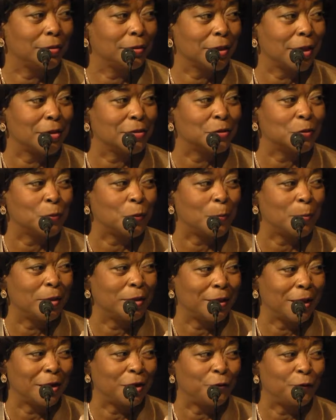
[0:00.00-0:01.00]
Councilwoman,
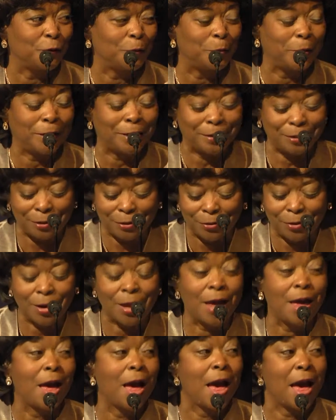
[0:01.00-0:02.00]
thank you for being here.
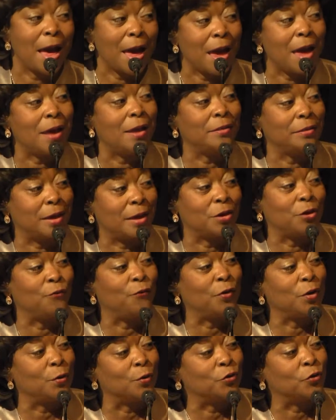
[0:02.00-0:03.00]
And thank you
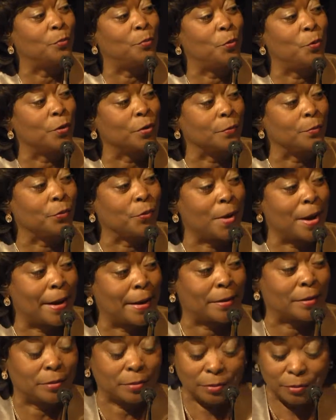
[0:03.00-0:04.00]
for your support of
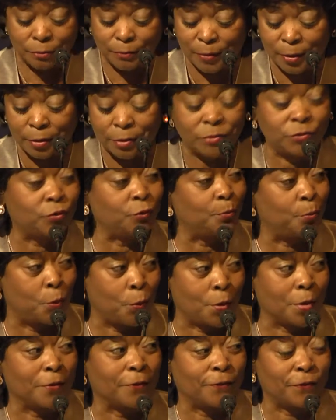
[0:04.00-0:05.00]
BREC. You've been
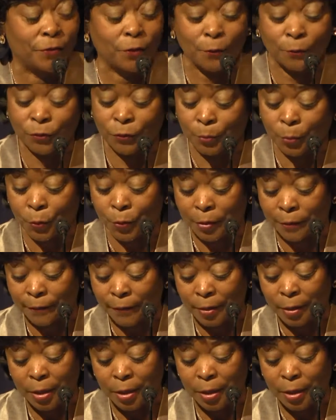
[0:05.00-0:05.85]
supportive, so supportive.